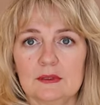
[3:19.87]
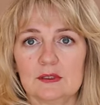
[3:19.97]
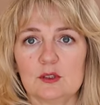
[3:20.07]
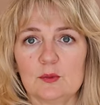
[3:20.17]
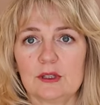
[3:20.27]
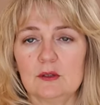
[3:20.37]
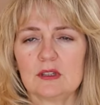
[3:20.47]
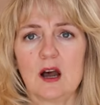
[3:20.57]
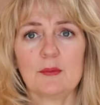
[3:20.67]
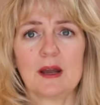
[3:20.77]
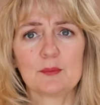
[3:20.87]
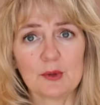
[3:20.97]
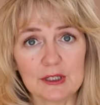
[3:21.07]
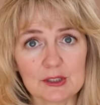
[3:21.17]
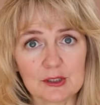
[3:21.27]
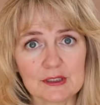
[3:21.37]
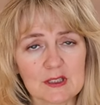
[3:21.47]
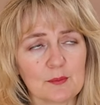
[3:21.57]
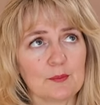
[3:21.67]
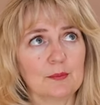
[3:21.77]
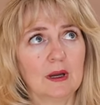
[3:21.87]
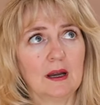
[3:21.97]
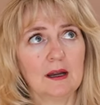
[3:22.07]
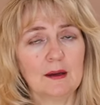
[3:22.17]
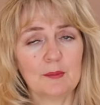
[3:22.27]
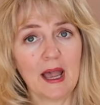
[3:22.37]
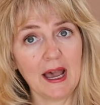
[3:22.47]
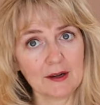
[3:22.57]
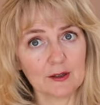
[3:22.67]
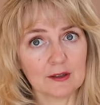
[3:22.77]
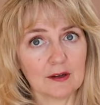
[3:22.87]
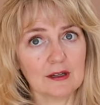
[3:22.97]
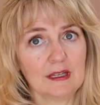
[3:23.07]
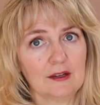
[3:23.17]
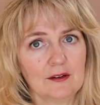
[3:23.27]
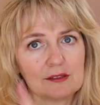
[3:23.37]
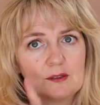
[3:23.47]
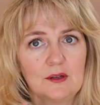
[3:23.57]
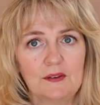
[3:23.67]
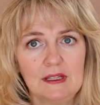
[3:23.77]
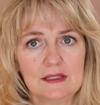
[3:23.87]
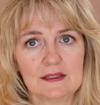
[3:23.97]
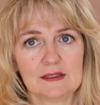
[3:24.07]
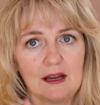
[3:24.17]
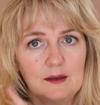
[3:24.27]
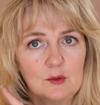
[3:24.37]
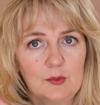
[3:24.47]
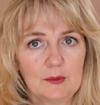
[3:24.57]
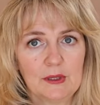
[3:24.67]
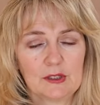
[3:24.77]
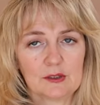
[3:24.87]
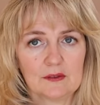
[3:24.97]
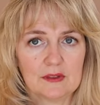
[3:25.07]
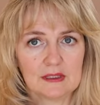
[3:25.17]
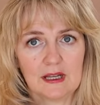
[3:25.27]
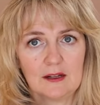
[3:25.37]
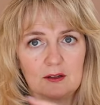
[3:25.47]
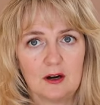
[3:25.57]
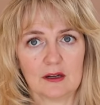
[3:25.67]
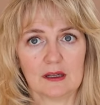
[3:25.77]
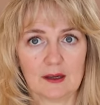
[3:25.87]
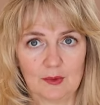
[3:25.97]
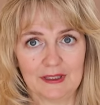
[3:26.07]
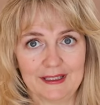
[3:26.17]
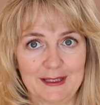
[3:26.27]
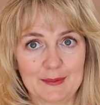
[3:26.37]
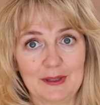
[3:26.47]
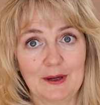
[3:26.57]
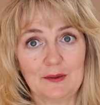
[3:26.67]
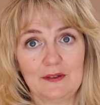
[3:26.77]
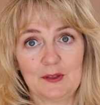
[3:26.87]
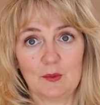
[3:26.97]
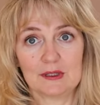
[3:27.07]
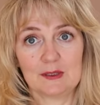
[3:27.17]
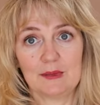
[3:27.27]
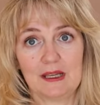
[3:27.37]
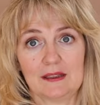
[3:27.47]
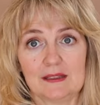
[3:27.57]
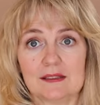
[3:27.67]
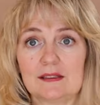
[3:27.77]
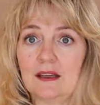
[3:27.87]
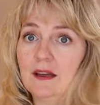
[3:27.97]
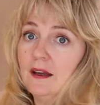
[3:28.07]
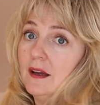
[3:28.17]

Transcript: super cute top. I'm pretty sure it's a uh, pattern on here. So if it is, I will put a picture of the title card and I will link it below if you want to make this